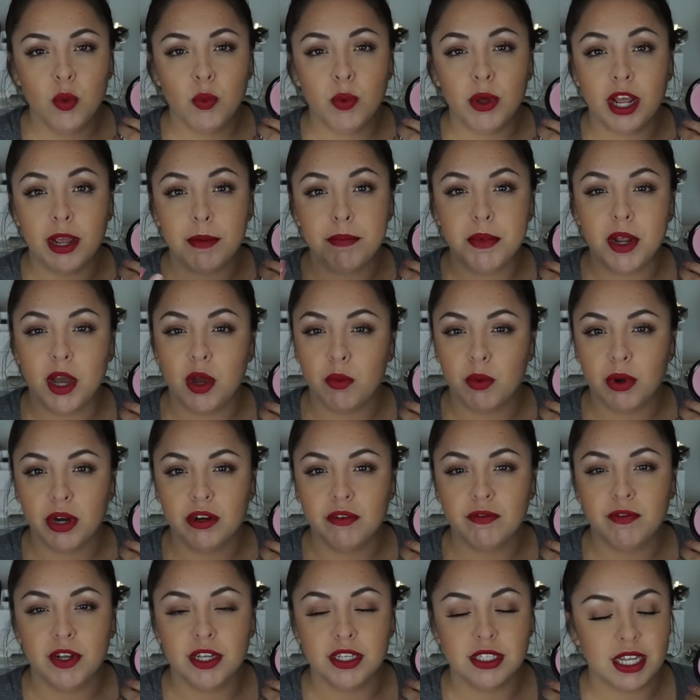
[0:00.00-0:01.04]
I'm not
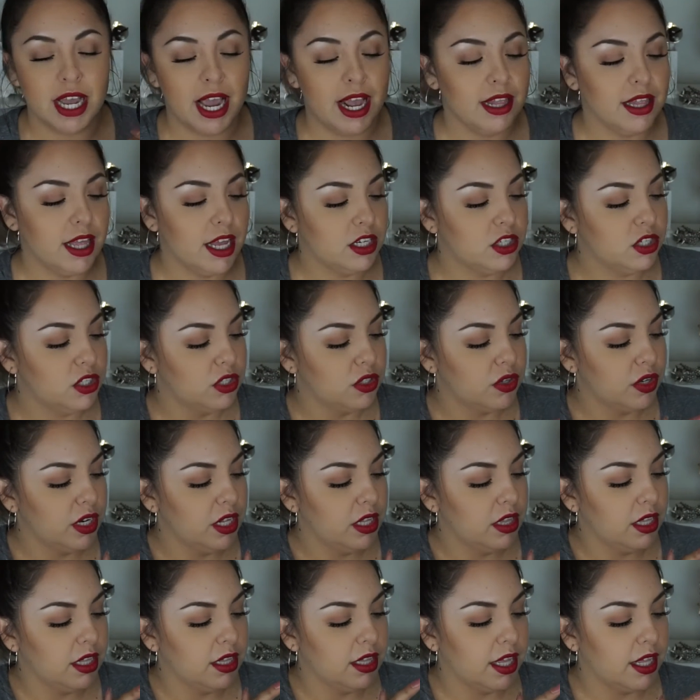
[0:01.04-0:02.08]
wearing false eyelashes or
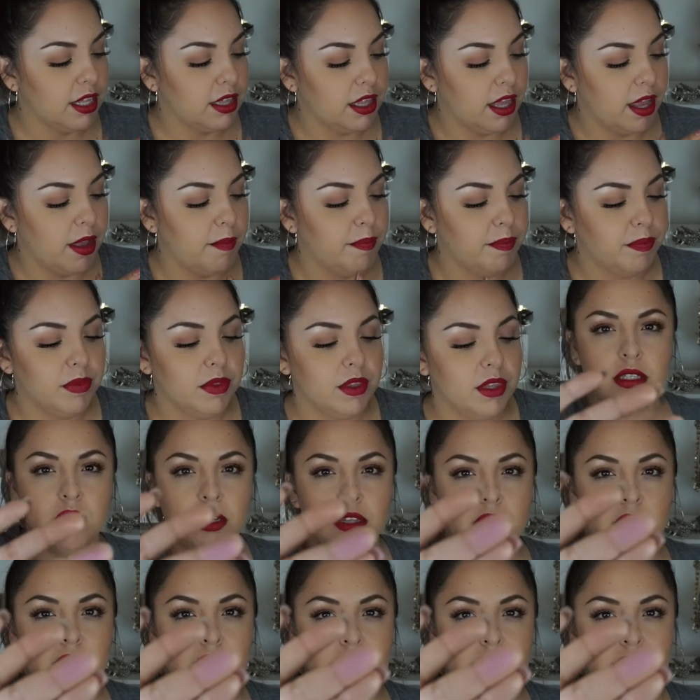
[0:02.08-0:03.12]
anything like that.
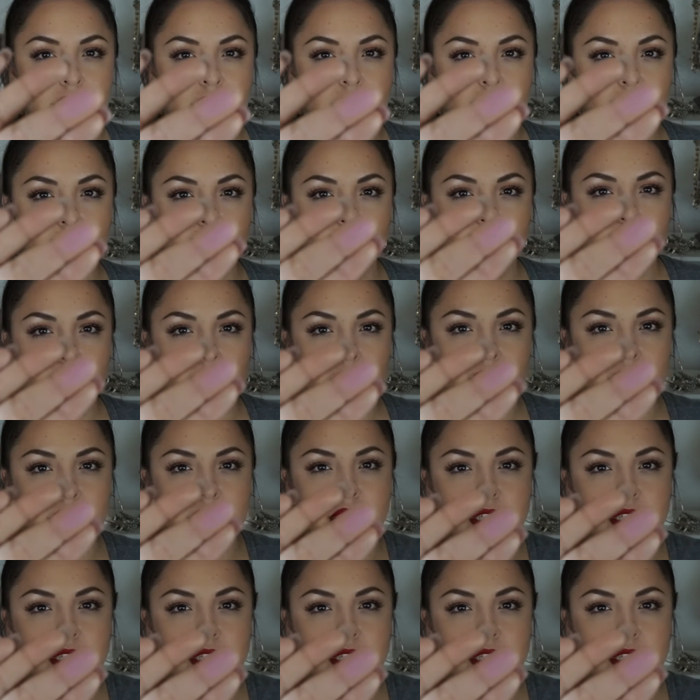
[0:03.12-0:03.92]
So that is the color there.